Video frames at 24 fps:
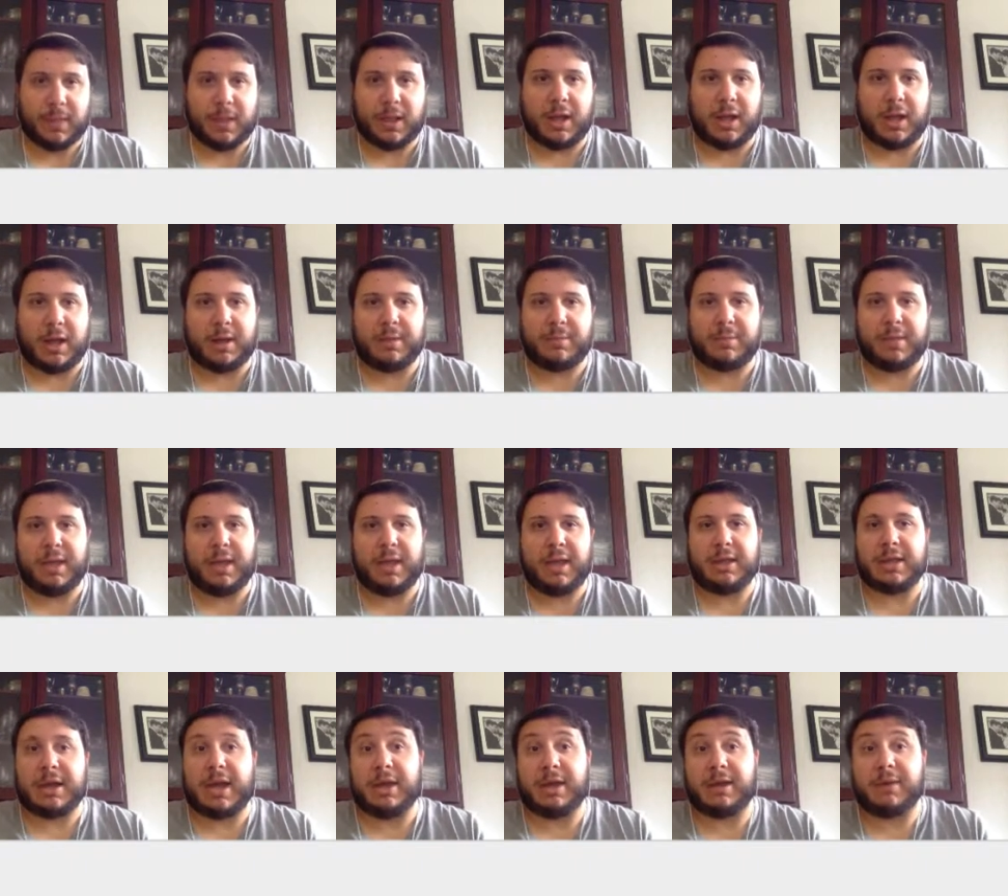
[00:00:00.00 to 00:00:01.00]
a
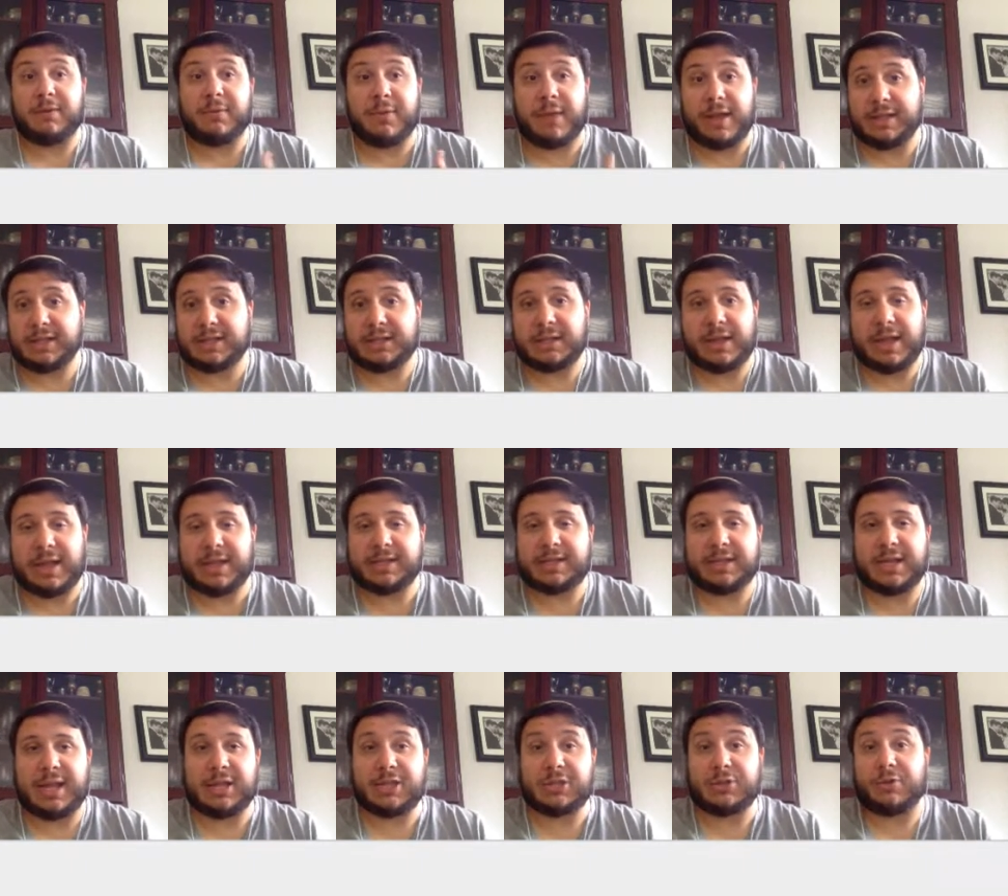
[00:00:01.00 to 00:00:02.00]
9 advanced class
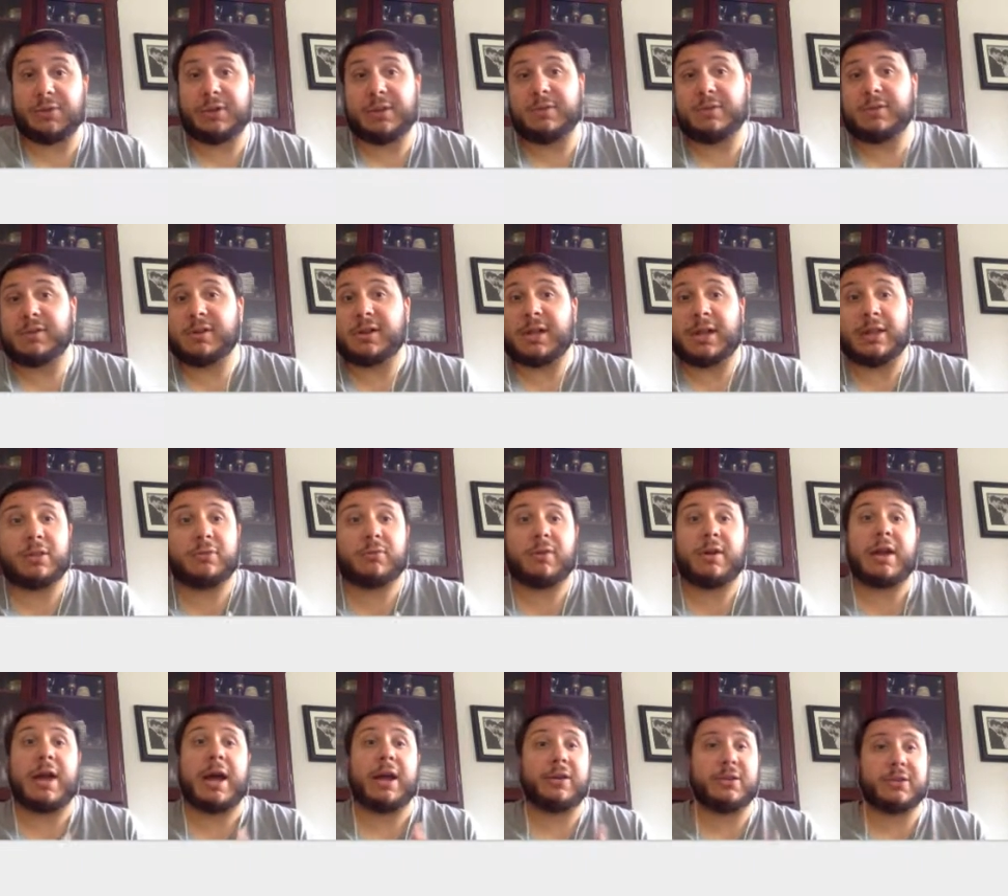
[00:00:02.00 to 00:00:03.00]
to answer, and even a 9th
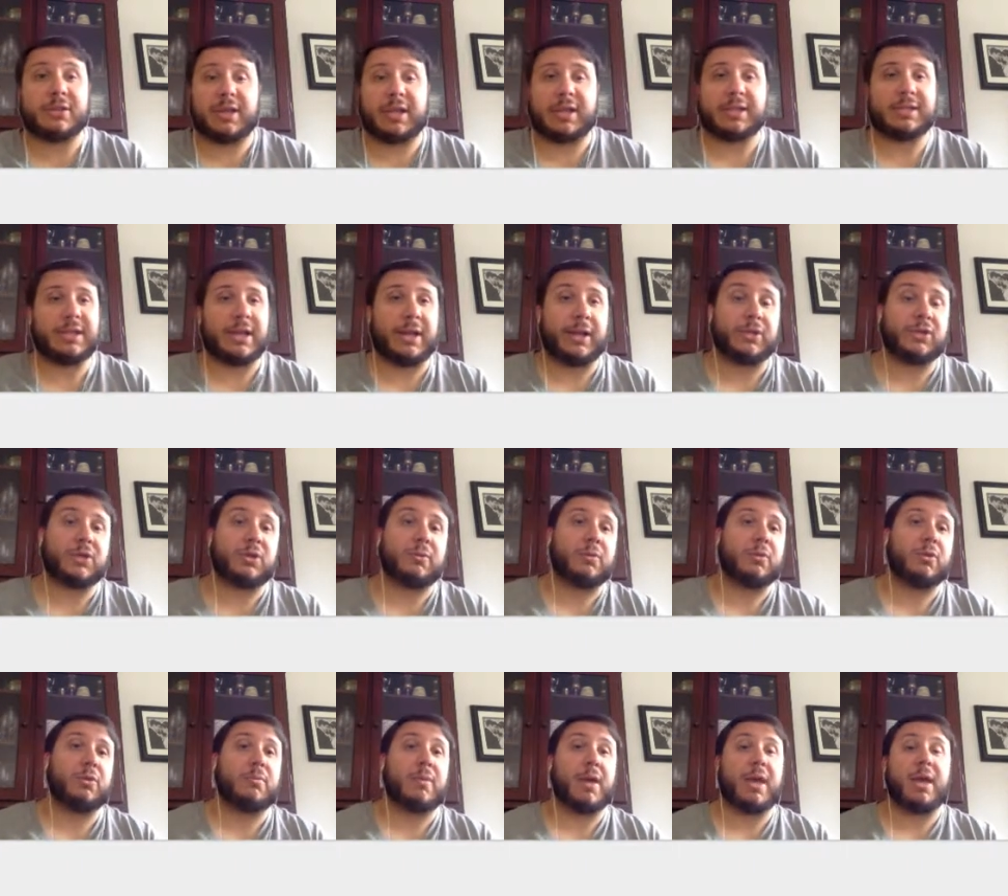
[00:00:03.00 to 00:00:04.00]
grade honors class to answer, but
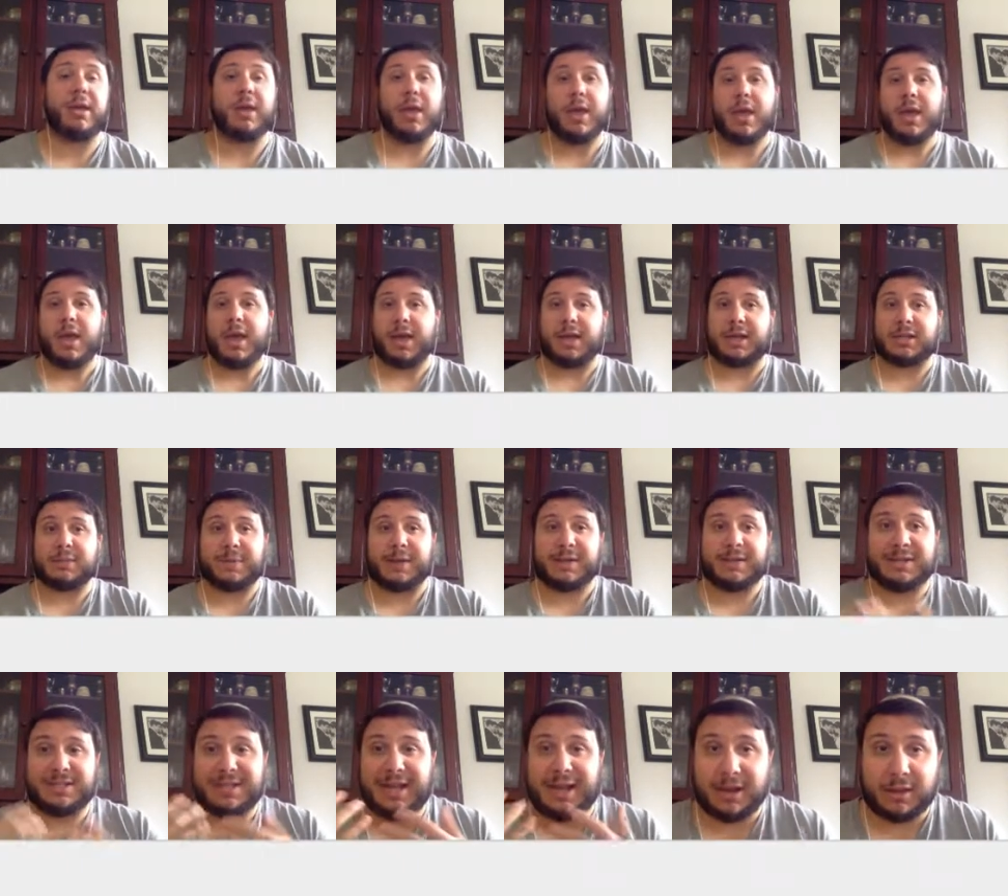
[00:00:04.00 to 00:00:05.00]
you may expect
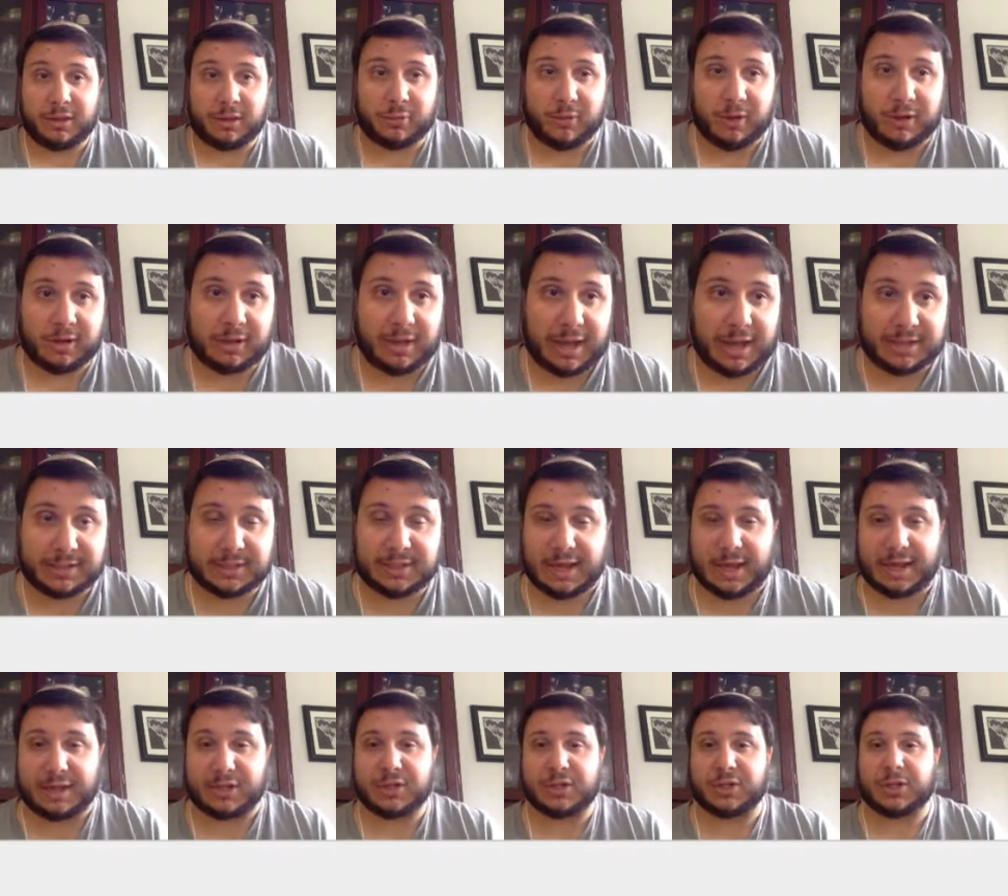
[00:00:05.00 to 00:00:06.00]
a 10th grade class to
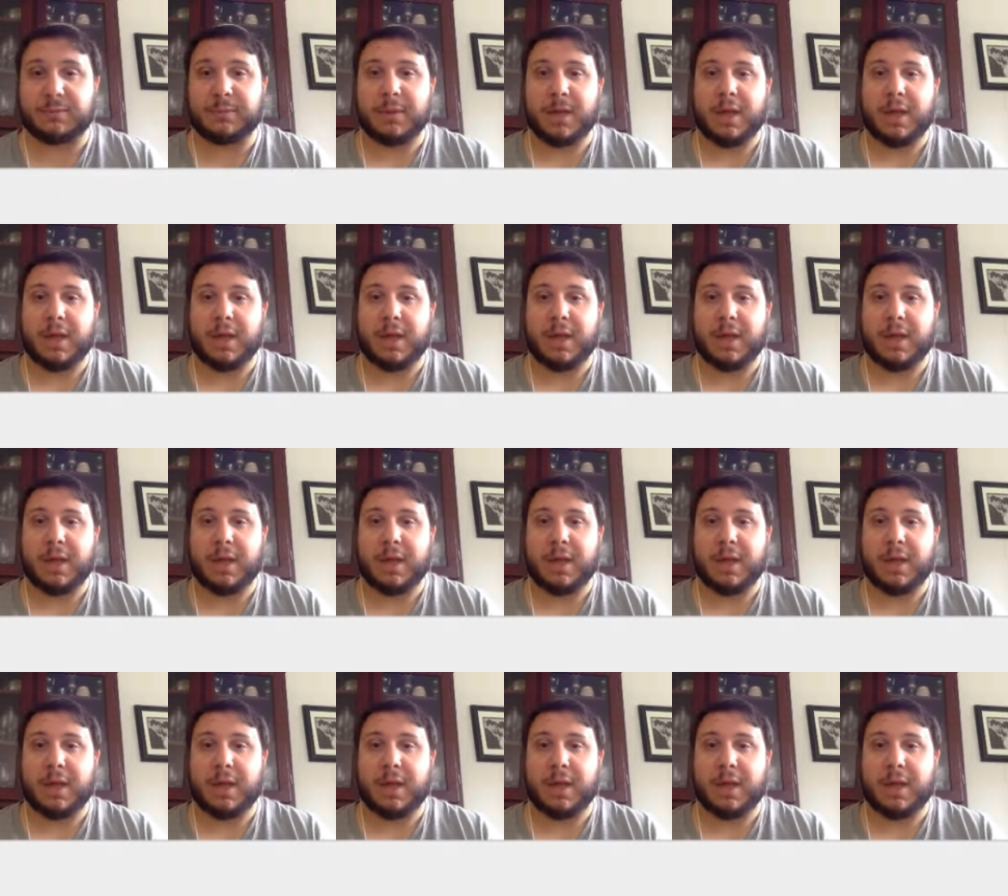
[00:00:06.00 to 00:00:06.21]
answer.